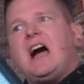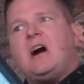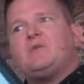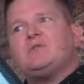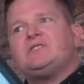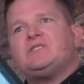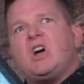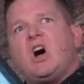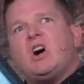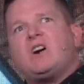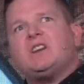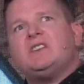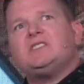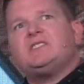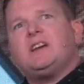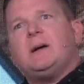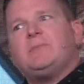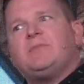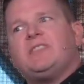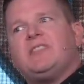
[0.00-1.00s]
I was talking to
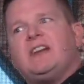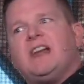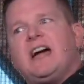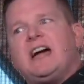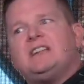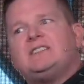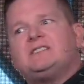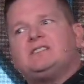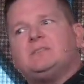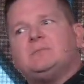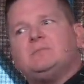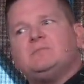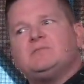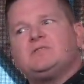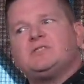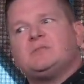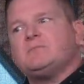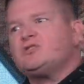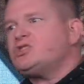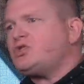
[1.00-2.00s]
something that had some
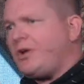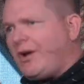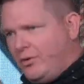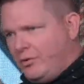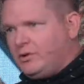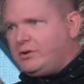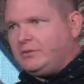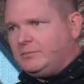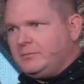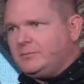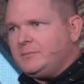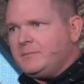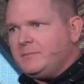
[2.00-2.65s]
stroke.